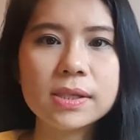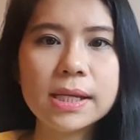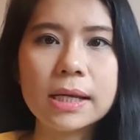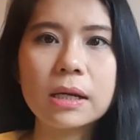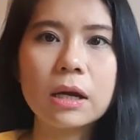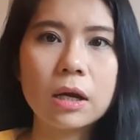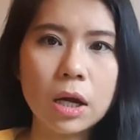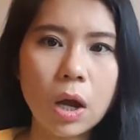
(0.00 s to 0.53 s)
to
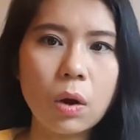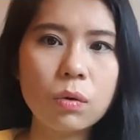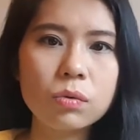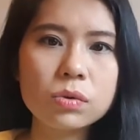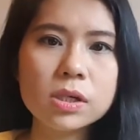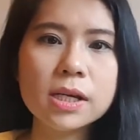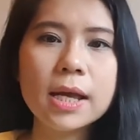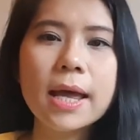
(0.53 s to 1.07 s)
set a
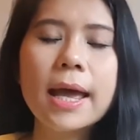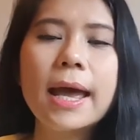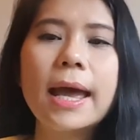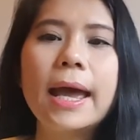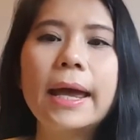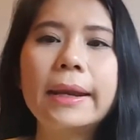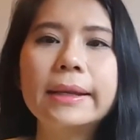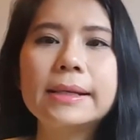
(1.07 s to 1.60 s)
goal
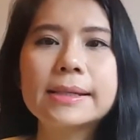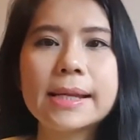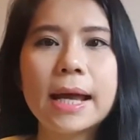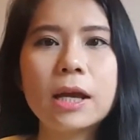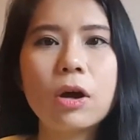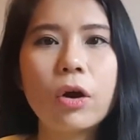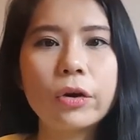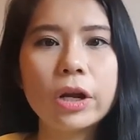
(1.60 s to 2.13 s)
and
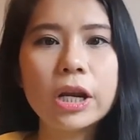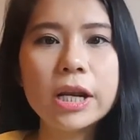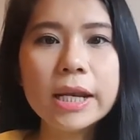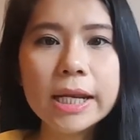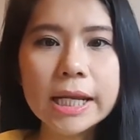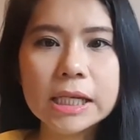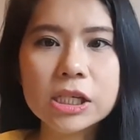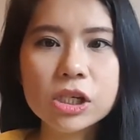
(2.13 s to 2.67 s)
decide on a
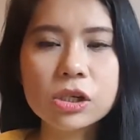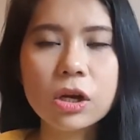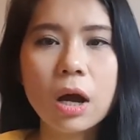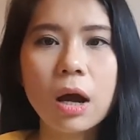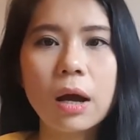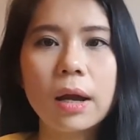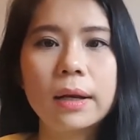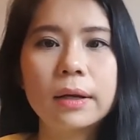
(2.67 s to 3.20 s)
niche
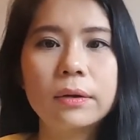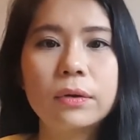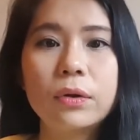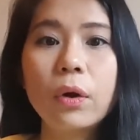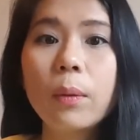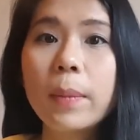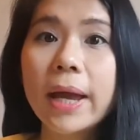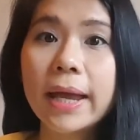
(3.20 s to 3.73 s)
and a
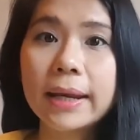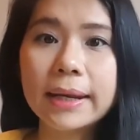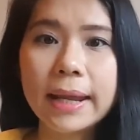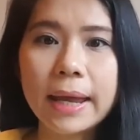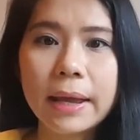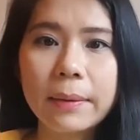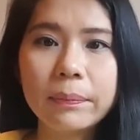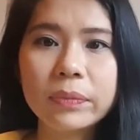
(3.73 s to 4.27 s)
domain
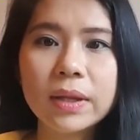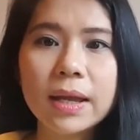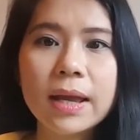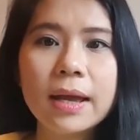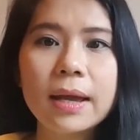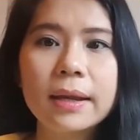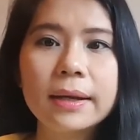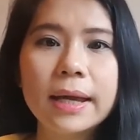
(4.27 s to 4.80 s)
name,
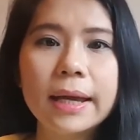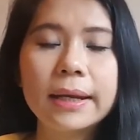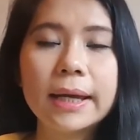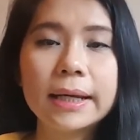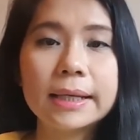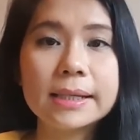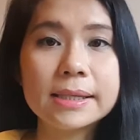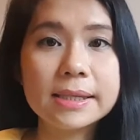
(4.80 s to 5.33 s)
then
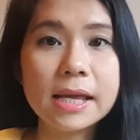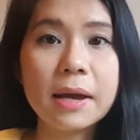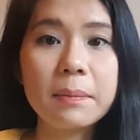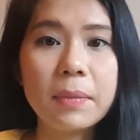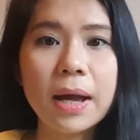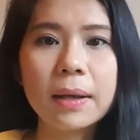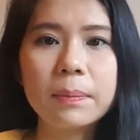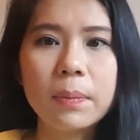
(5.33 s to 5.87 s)
I can
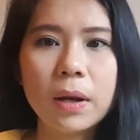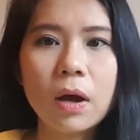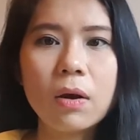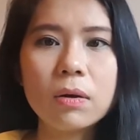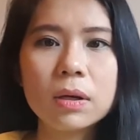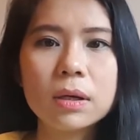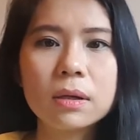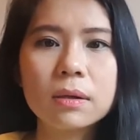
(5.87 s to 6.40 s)
start my
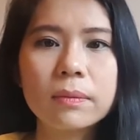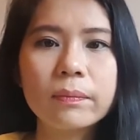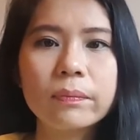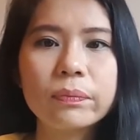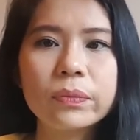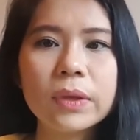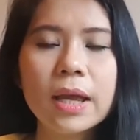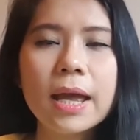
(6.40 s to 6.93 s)
blog.
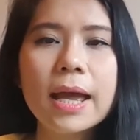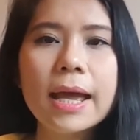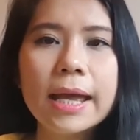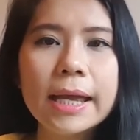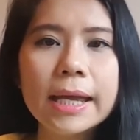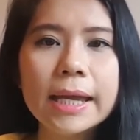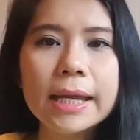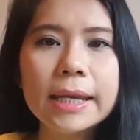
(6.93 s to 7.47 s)

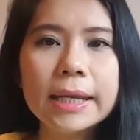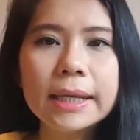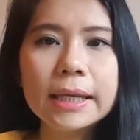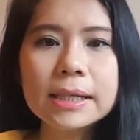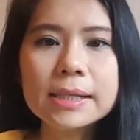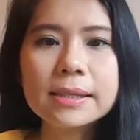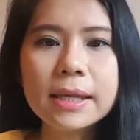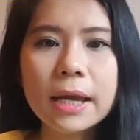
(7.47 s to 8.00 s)
In
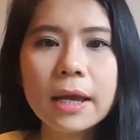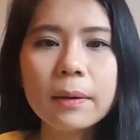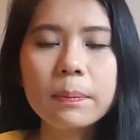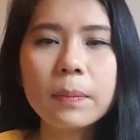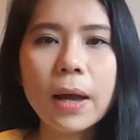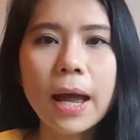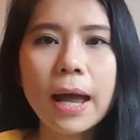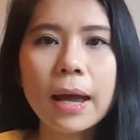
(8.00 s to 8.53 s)
this
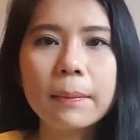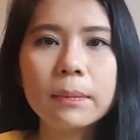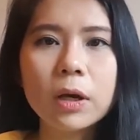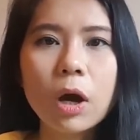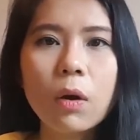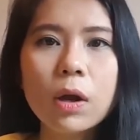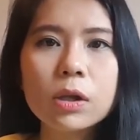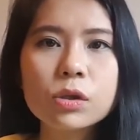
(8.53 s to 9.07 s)
step, I'm
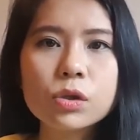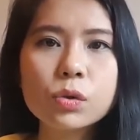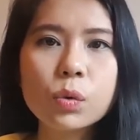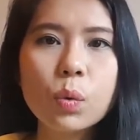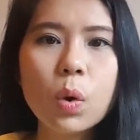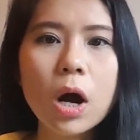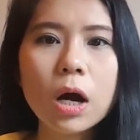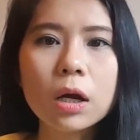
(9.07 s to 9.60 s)
going
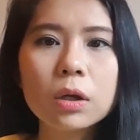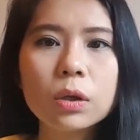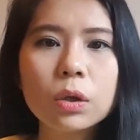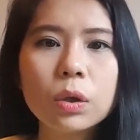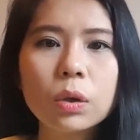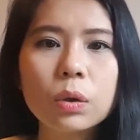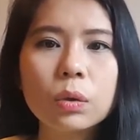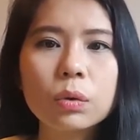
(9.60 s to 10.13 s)
to walk
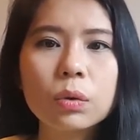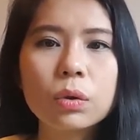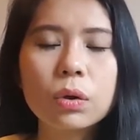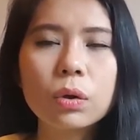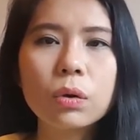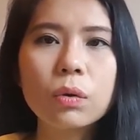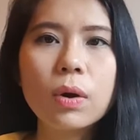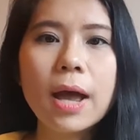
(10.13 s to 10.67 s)
you
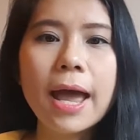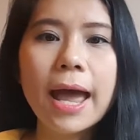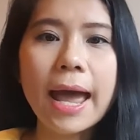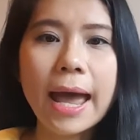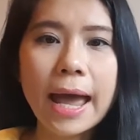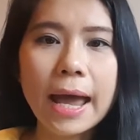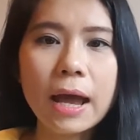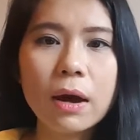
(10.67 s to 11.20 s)
through
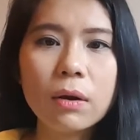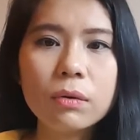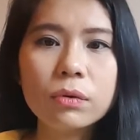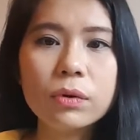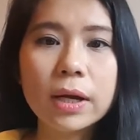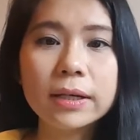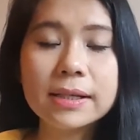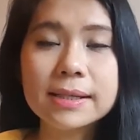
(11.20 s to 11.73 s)
how
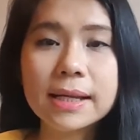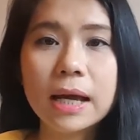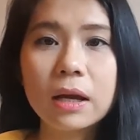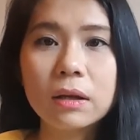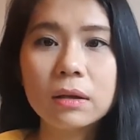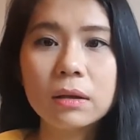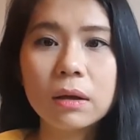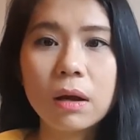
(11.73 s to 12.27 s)
do I
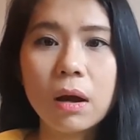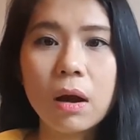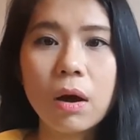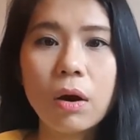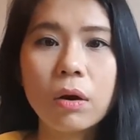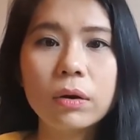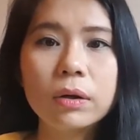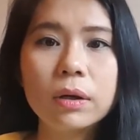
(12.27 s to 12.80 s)
decide
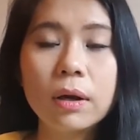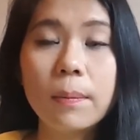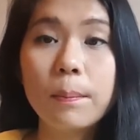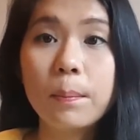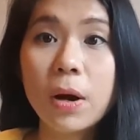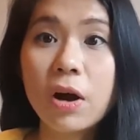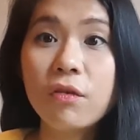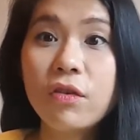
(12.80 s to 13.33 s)
on the
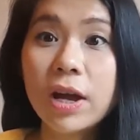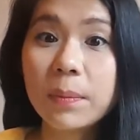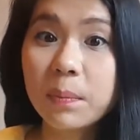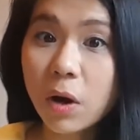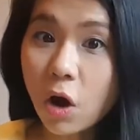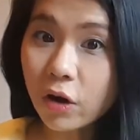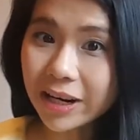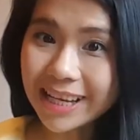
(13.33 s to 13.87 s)

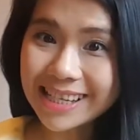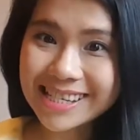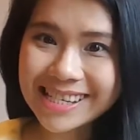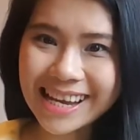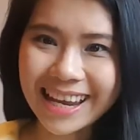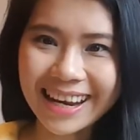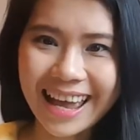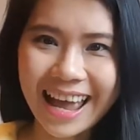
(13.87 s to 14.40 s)
perfect blog
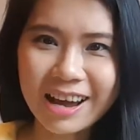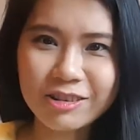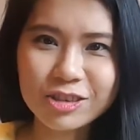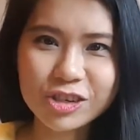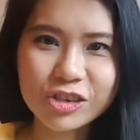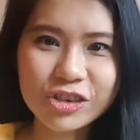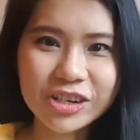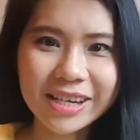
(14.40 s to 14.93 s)
niche and how
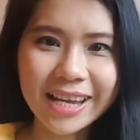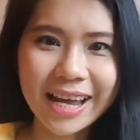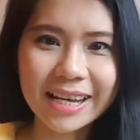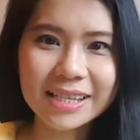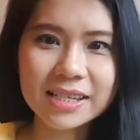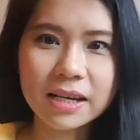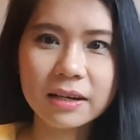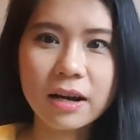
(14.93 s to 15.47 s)
to
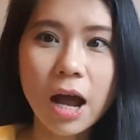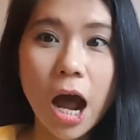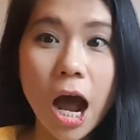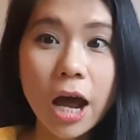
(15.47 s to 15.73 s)
create an